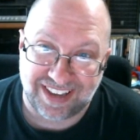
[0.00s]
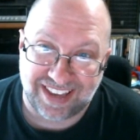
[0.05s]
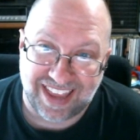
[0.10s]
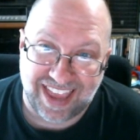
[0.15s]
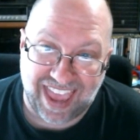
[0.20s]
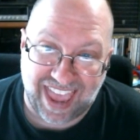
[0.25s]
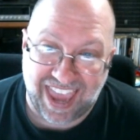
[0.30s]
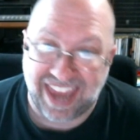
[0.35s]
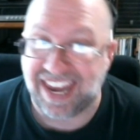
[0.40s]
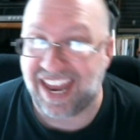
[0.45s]

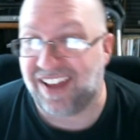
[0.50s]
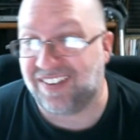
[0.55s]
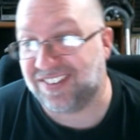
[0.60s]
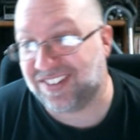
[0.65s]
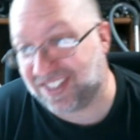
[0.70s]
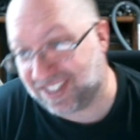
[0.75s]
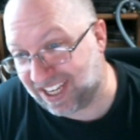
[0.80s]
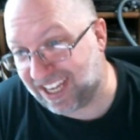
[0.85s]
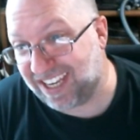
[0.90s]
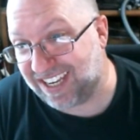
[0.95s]
and have
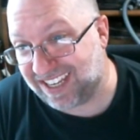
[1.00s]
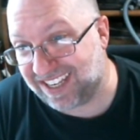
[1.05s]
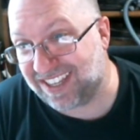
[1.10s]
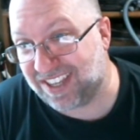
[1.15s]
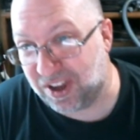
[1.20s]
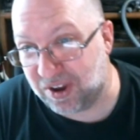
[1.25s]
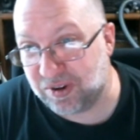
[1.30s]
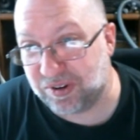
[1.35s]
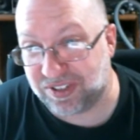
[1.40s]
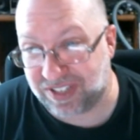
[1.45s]
sent
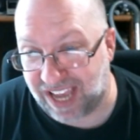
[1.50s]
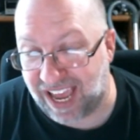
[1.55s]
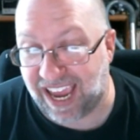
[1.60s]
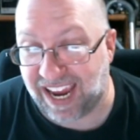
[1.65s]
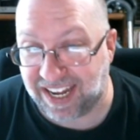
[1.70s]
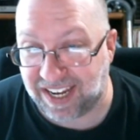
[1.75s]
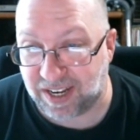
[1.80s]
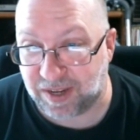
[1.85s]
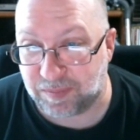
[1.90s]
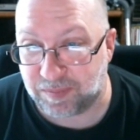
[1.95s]
those
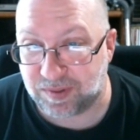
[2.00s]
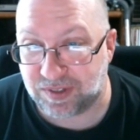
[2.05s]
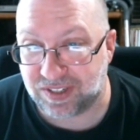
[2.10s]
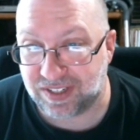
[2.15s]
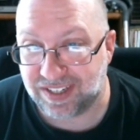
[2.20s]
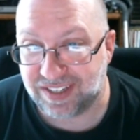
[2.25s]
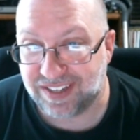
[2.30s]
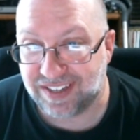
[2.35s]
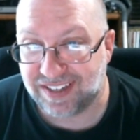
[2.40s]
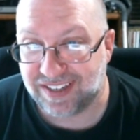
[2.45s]
items
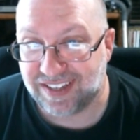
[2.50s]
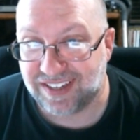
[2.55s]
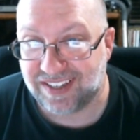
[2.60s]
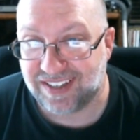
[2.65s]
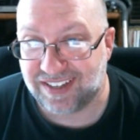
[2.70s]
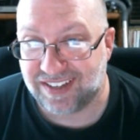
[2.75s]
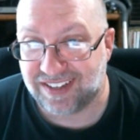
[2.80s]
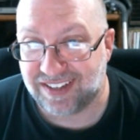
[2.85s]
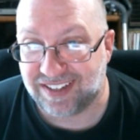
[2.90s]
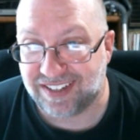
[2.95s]

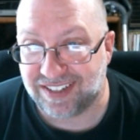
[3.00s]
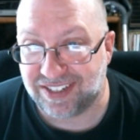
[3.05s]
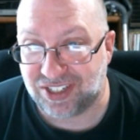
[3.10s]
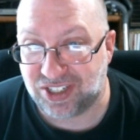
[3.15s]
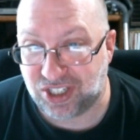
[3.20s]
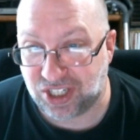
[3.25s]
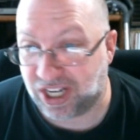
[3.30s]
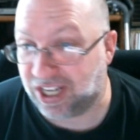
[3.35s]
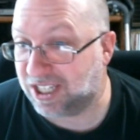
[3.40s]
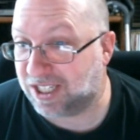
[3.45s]

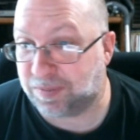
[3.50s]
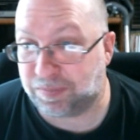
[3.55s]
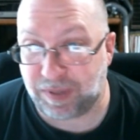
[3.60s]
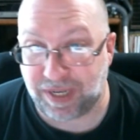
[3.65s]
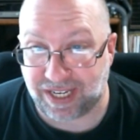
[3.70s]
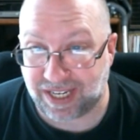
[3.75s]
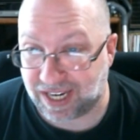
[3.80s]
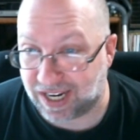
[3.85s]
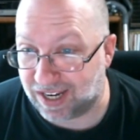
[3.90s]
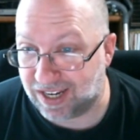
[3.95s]
just
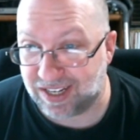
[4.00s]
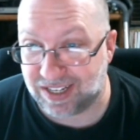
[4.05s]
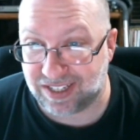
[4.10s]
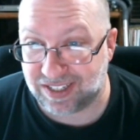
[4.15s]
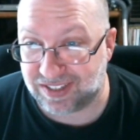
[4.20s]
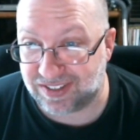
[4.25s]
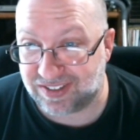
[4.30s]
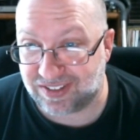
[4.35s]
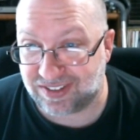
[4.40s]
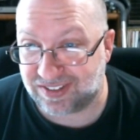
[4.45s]

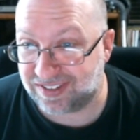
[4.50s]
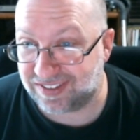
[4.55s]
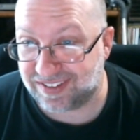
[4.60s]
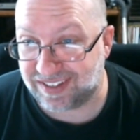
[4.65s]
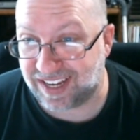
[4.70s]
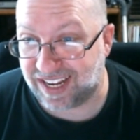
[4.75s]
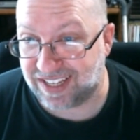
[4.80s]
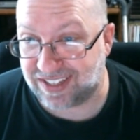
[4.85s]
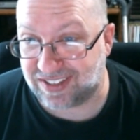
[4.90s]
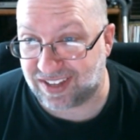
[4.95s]
because
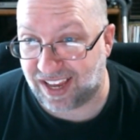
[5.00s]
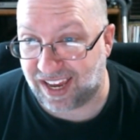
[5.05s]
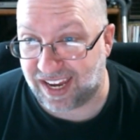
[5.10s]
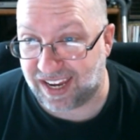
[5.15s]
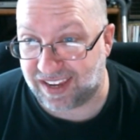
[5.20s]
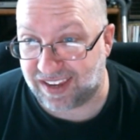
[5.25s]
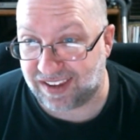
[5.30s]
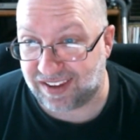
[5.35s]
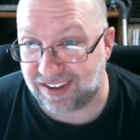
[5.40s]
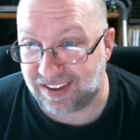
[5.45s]
it's
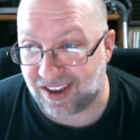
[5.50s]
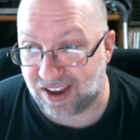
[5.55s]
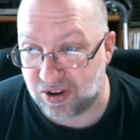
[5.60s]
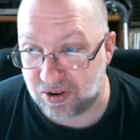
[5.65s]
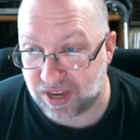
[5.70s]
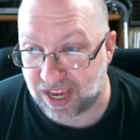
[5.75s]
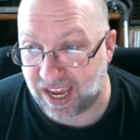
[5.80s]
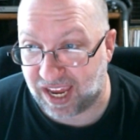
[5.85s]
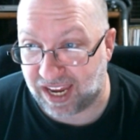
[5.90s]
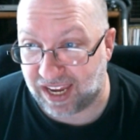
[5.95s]
like,
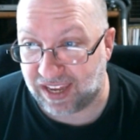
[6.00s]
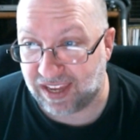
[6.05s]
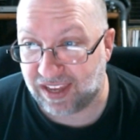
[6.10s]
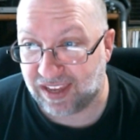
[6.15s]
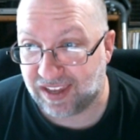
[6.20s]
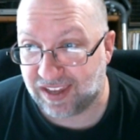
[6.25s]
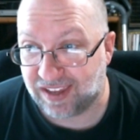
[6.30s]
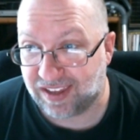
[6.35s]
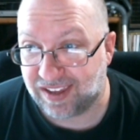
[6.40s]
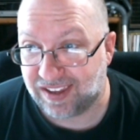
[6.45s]
okay,
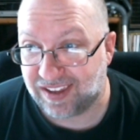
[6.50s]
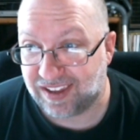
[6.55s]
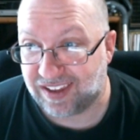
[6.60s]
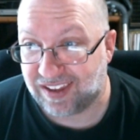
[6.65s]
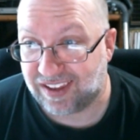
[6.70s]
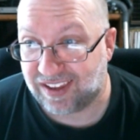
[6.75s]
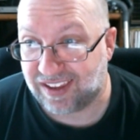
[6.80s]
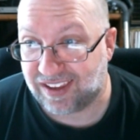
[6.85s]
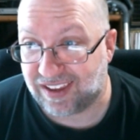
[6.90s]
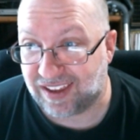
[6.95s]

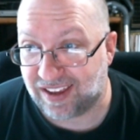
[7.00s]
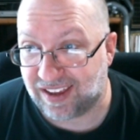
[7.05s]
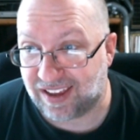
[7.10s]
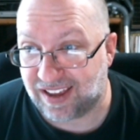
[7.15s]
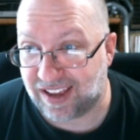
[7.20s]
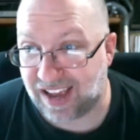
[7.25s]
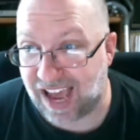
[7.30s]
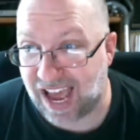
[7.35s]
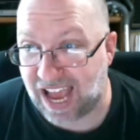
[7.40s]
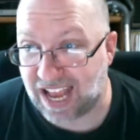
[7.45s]

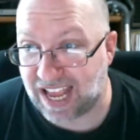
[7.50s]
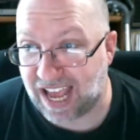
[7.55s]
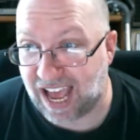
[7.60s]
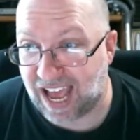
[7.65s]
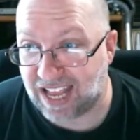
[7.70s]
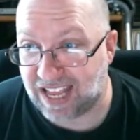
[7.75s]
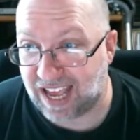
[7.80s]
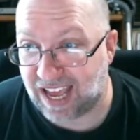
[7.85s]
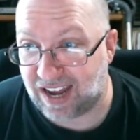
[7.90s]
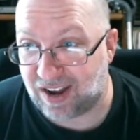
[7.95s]
I
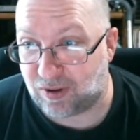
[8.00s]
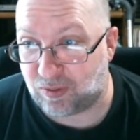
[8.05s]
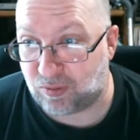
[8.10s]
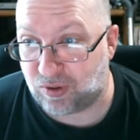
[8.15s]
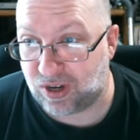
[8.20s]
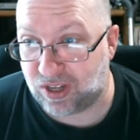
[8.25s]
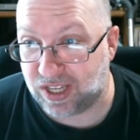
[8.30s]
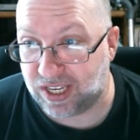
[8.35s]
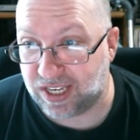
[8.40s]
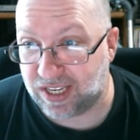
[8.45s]
got a
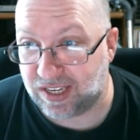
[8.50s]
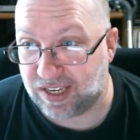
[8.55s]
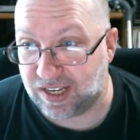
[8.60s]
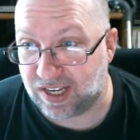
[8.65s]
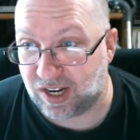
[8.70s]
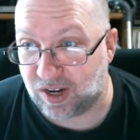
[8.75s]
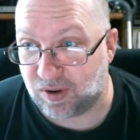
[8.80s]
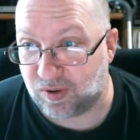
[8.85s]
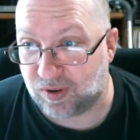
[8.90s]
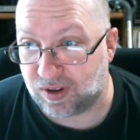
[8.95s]
really,
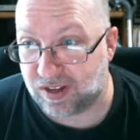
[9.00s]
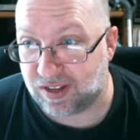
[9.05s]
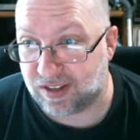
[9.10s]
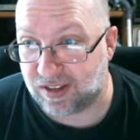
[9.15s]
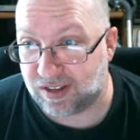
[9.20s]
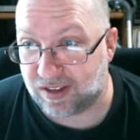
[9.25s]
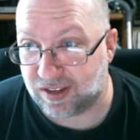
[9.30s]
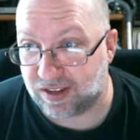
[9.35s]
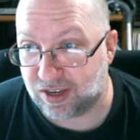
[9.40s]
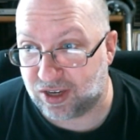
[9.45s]

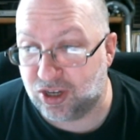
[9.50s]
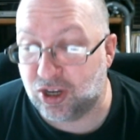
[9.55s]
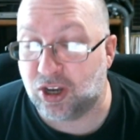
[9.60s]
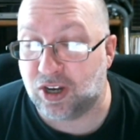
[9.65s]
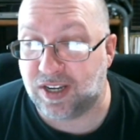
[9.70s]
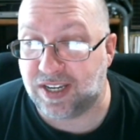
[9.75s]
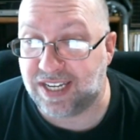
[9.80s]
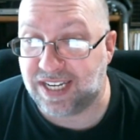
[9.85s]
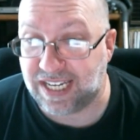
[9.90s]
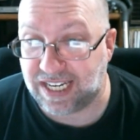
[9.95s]
good
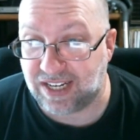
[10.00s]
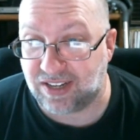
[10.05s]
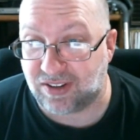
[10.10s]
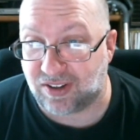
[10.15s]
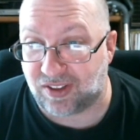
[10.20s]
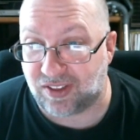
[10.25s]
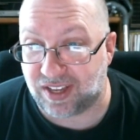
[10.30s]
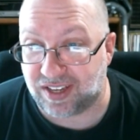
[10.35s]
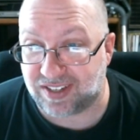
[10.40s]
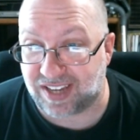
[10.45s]
deal on
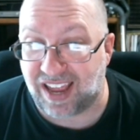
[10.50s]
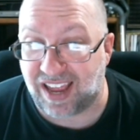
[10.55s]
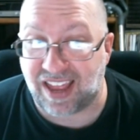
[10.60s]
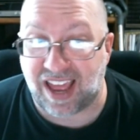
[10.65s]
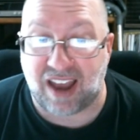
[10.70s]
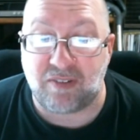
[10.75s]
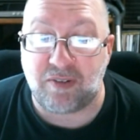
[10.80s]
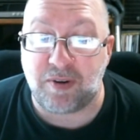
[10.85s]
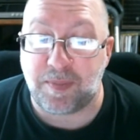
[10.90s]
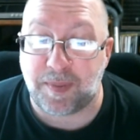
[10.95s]
this. I
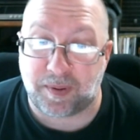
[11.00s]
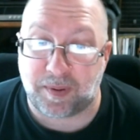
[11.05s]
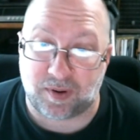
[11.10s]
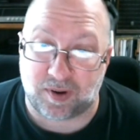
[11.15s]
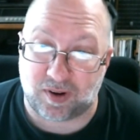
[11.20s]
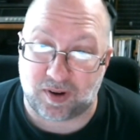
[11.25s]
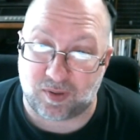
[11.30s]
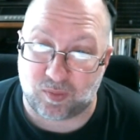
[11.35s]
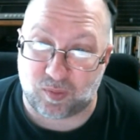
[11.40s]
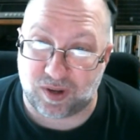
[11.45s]
remember
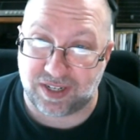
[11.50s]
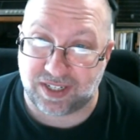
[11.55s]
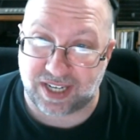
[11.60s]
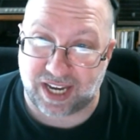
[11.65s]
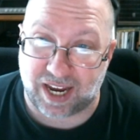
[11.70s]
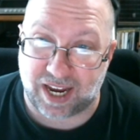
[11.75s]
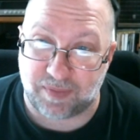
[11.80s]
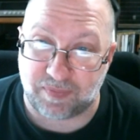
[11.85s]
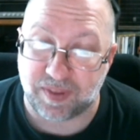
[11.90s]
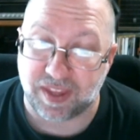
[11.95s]
one
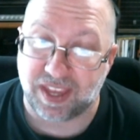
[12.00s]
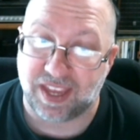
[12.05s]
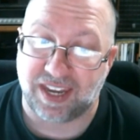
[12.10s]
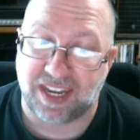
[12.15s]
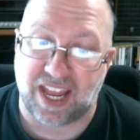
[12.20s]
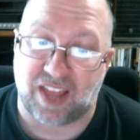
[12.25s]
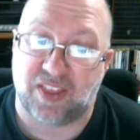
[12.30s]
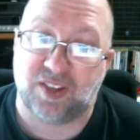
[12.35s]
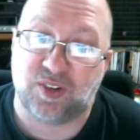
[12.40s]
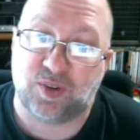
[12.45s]
time, now
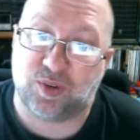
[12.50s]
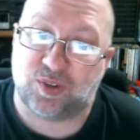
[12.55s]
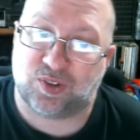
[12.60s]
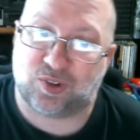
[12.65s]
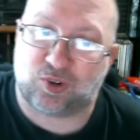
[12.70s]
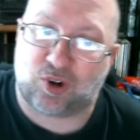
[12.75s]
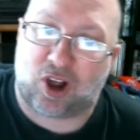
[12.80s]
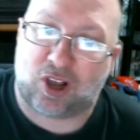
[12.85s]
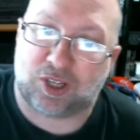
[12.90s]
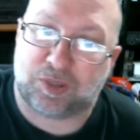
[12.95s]
this was
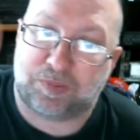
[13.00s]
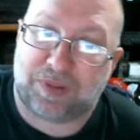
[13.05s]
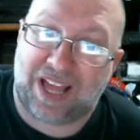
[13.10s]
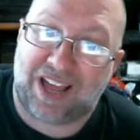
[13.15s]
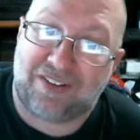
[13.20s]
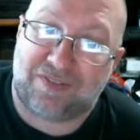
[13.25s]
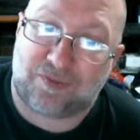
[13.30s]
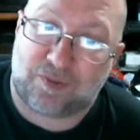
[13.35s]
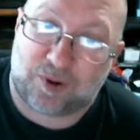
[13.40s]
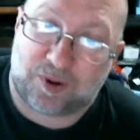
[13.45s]
cross
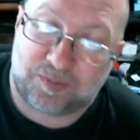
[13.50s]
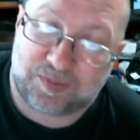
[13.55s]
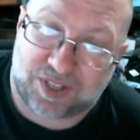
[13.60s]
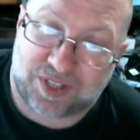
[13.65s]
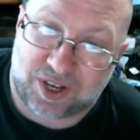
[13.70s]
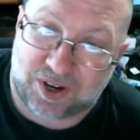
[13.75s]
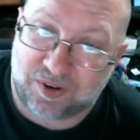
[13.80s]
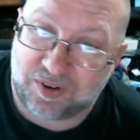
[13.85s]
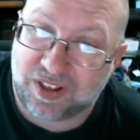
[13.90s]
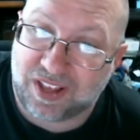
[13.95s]
platforms
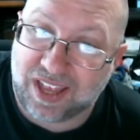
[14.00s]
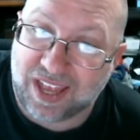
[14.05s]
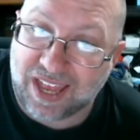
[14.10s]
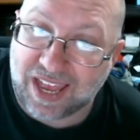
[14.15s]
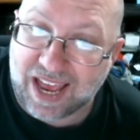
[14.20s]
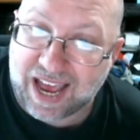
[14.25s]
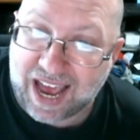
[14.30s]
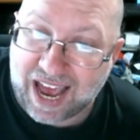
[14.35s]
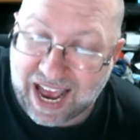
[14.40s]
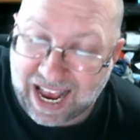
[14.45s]
though,
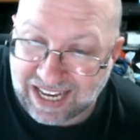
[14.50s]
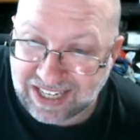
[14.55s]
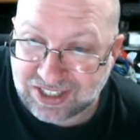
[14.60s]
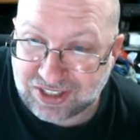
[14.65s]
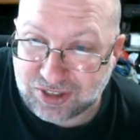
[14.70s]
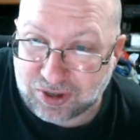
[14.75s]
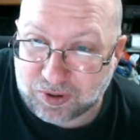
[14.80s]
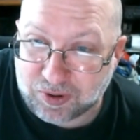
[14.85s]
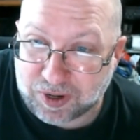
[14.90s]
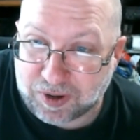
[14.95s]
I
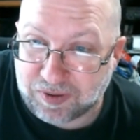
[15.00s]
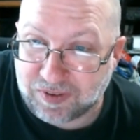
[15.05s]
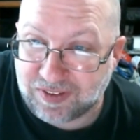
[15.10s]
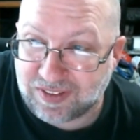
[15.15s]
sold a